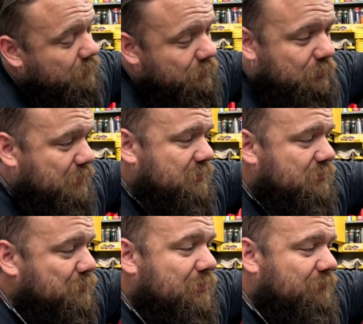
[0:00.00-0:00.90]
You can message
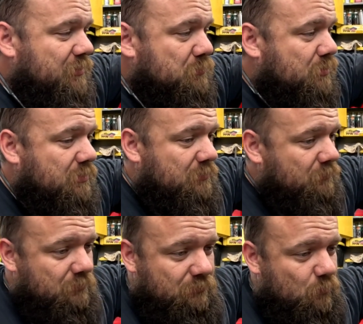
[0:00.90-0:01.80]
me on Facebook and
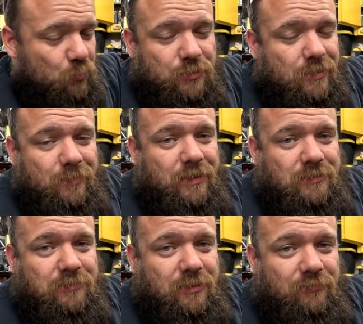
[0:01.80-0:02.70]
we'll talk about
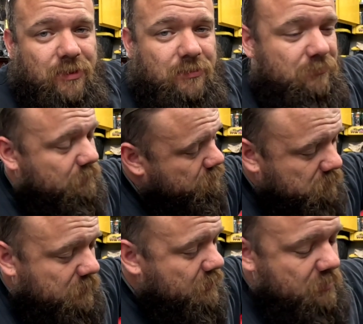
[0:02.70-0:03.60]
some stuff. I'd
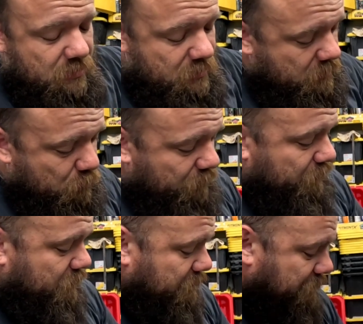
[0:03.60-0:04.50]

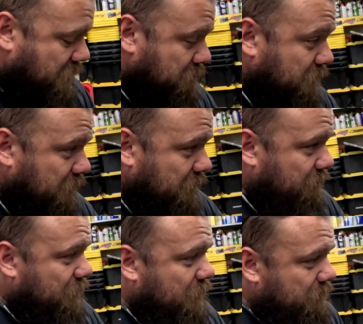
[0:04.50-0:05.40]
perfectly fine with any of
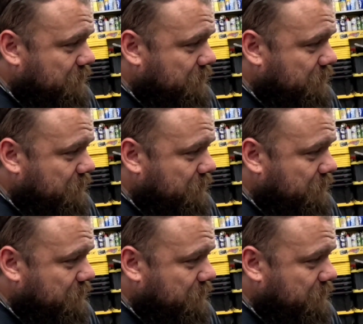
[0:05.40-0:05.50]
that.